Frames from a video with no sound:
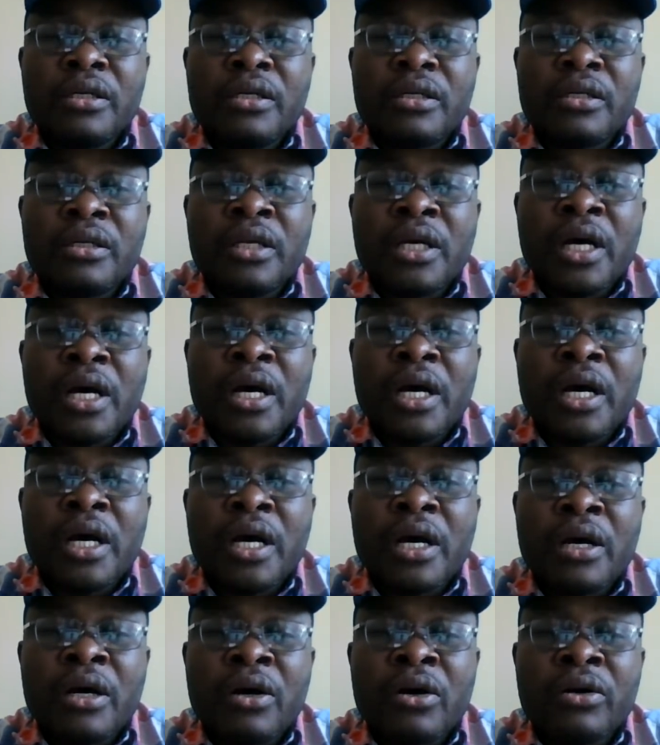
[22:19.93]
they
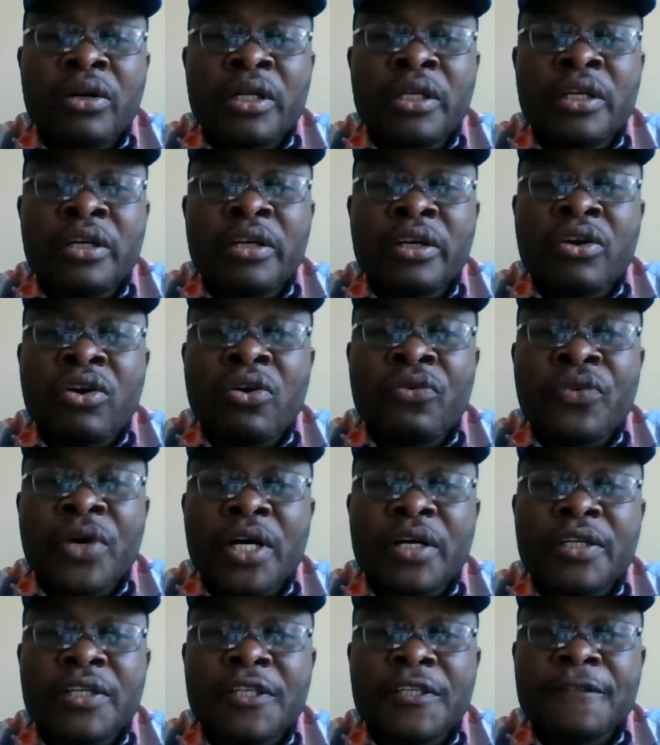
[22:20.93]
are already
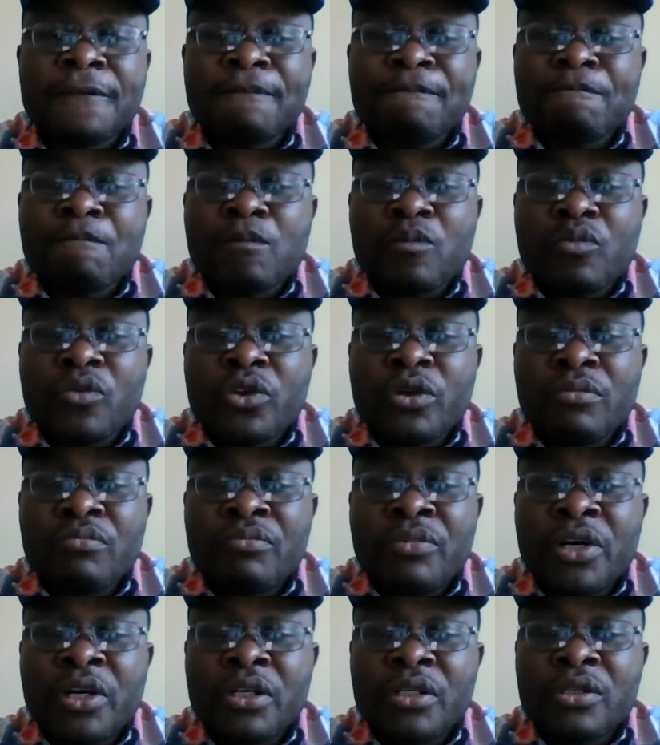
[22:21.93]
recovered.
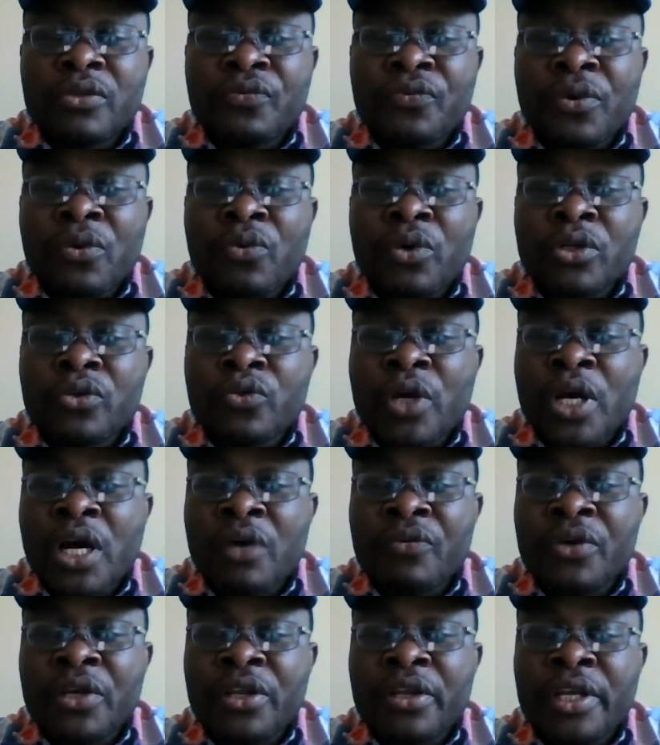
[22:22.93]
But from what we are
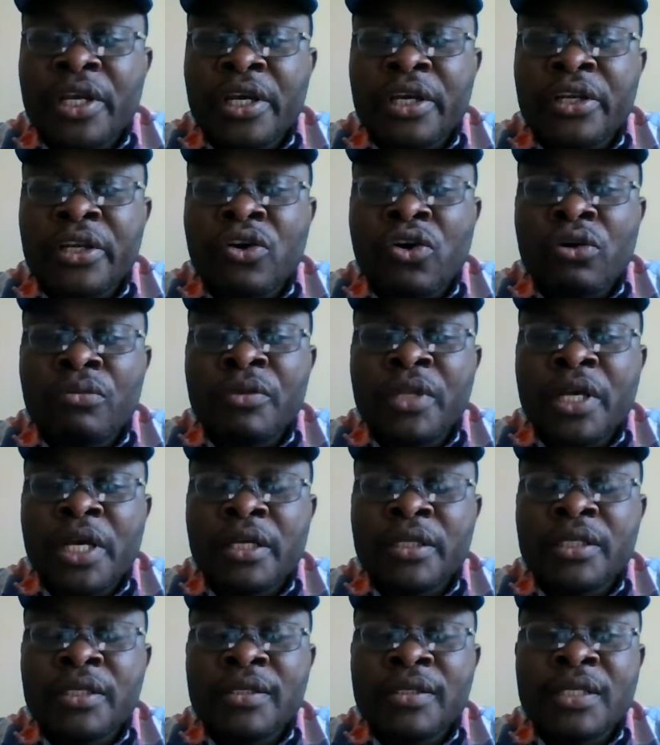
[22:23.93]
having here, the
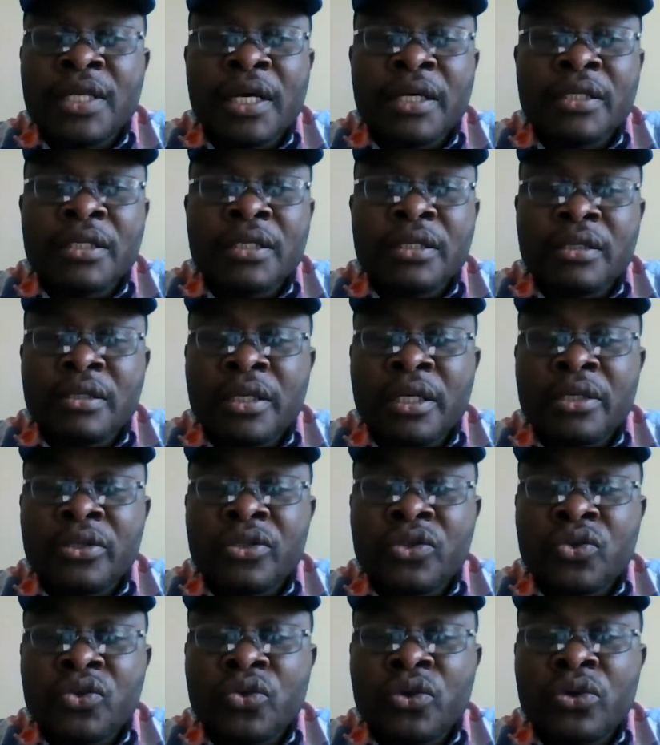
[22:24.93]
update is that the
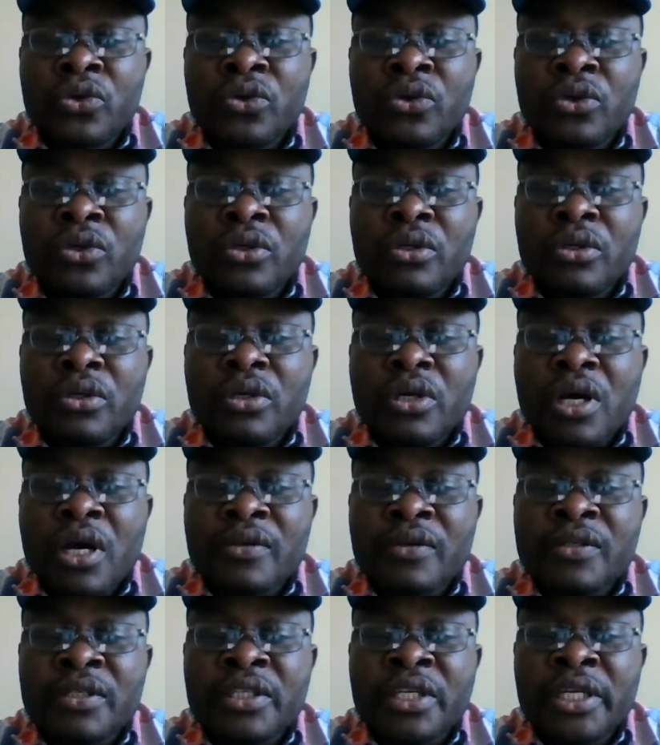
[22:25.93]
2 are
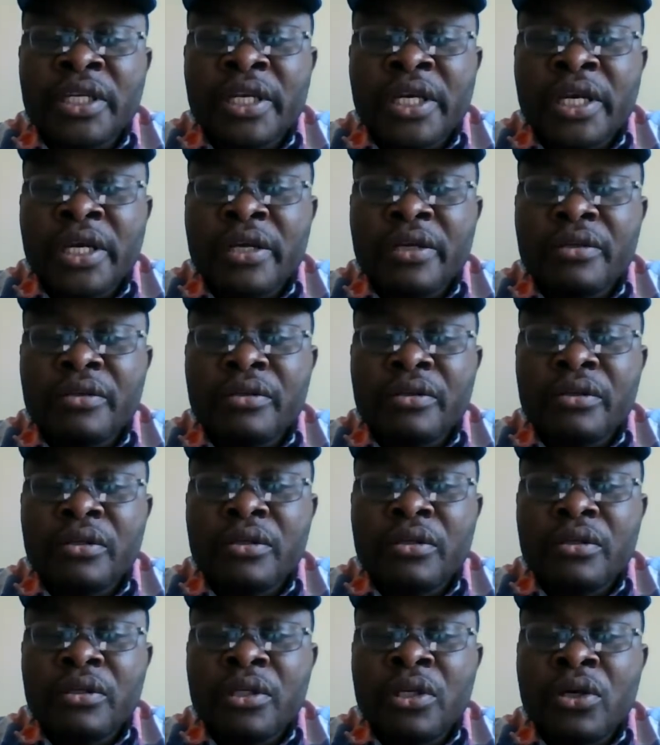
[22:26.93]
still there,
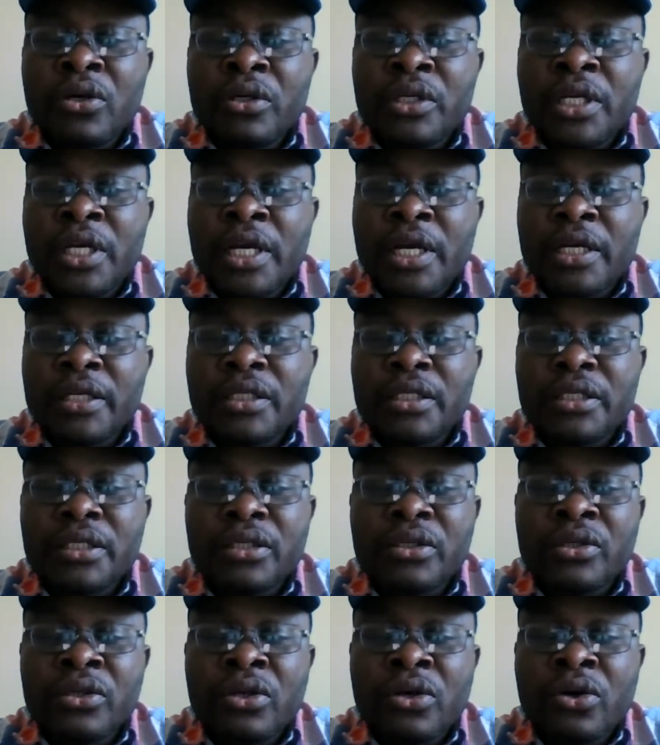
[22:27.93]
no death,
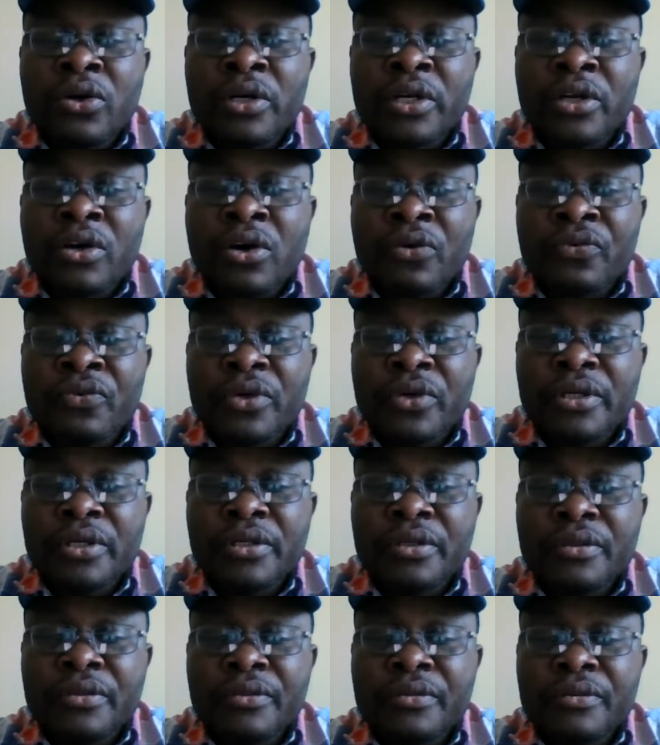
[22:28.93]
no recovery.
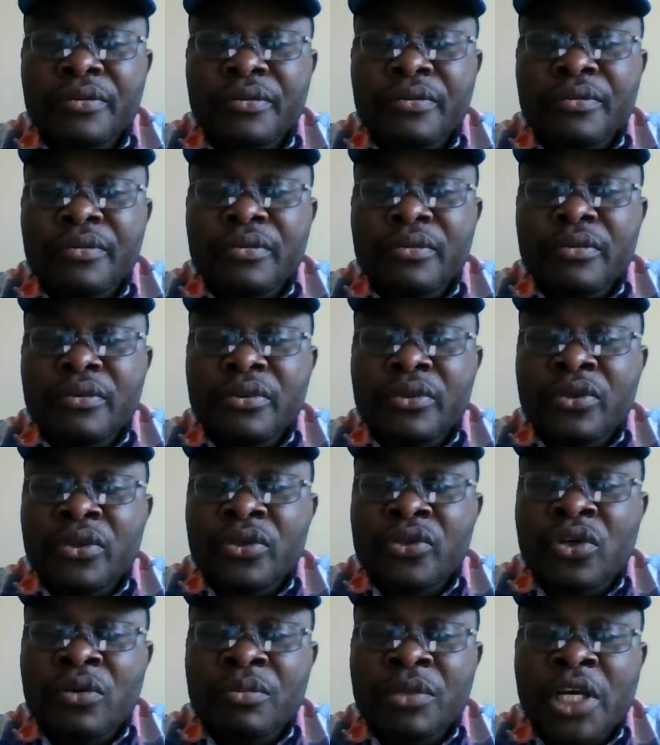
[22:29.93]
So
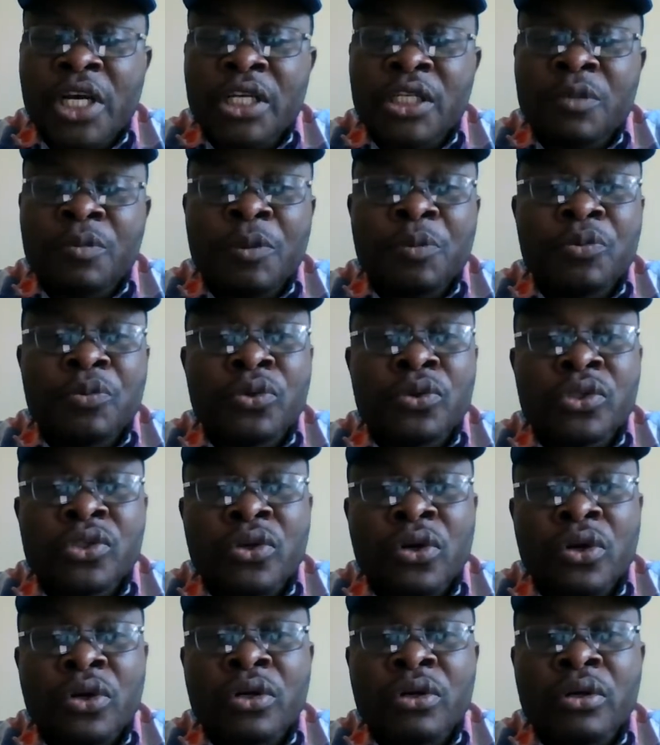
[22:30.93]
sometimes people
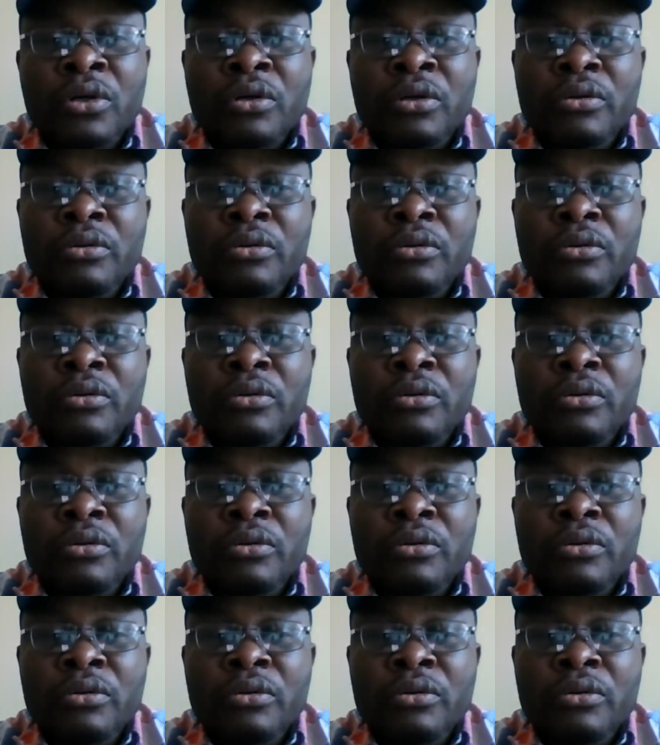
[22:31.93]
talk